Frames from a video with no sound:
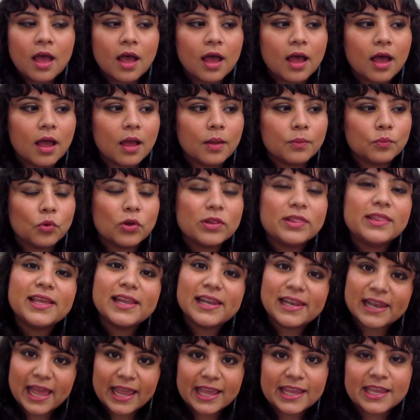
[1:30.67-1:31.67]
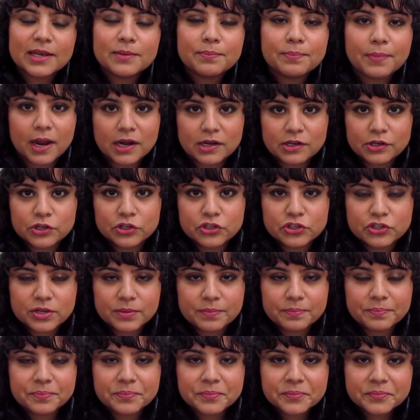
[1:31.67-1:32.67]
what they like in partnership.